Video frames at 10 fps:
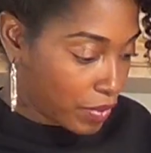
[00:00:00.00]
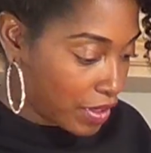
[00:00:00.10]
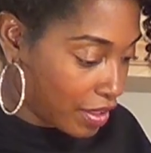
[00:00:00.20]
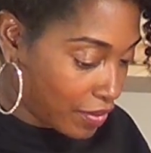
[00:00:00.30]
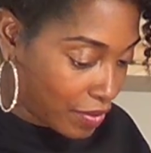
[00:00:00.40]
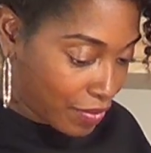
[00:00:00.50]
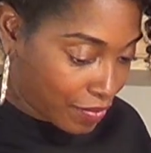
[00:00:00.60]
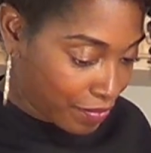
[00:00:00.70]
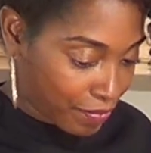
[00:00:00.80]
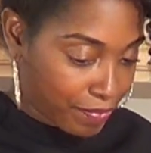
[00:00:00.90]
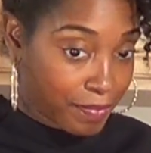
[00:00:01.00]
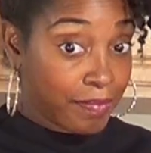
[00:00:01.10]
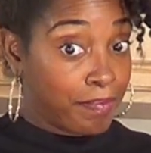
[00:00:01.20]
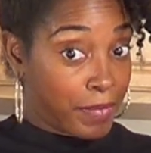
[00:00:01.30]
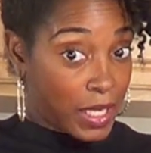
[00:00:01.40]
with this.
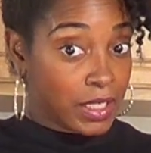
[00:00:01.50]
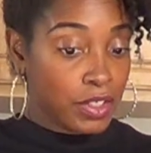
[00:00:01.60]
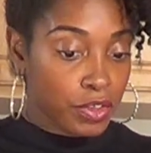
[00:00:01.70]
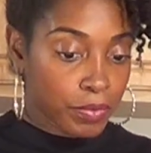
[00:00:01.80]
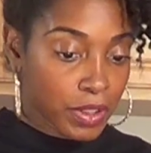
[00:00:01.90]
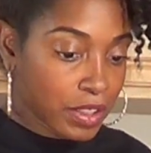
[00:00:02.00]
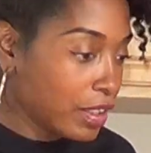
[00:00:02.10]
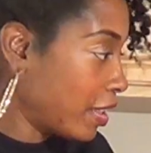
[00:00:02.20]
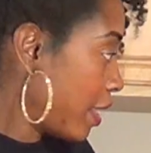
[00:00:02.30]
Pay attention real good